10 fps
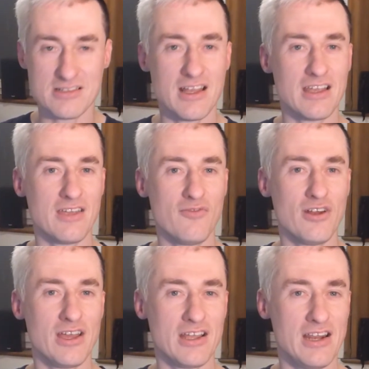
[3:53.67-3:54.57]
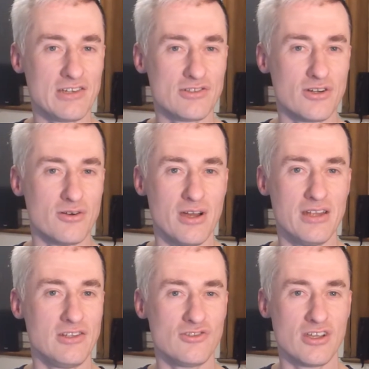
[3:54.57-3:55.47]
Like, if you like electro
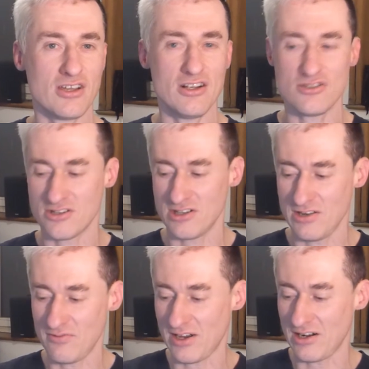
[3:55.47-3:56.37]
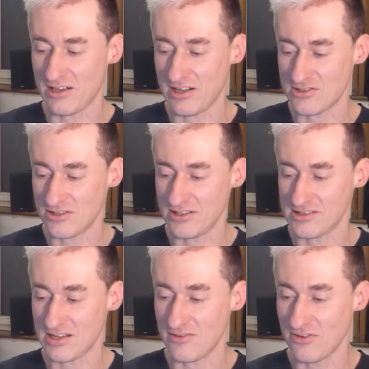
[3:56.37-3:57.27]
and DJ culture and vinyl culture and
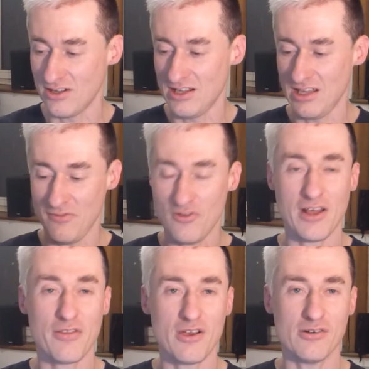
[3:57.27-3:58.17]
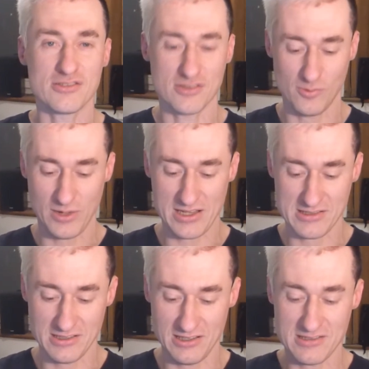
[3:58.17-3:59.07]
stuff, if you like the old school way, still